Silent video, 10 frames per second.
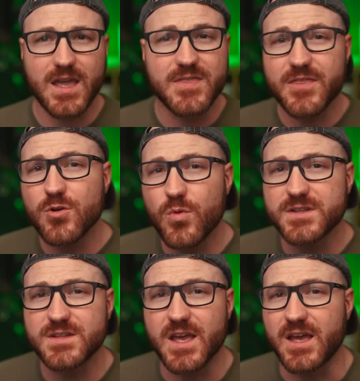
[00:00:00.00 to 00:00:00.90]
and then there
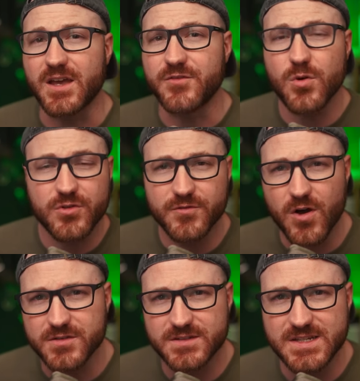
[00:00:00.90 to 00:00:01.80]
was a few other
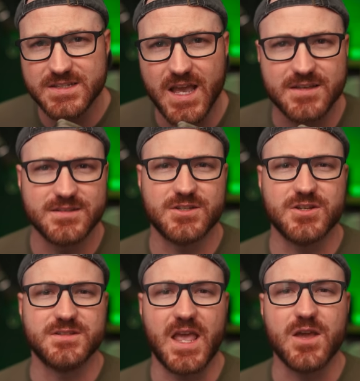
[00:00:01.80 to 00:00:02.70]
false detects,
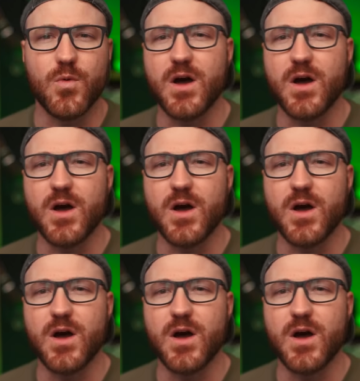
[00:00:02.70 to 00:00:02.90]
such as a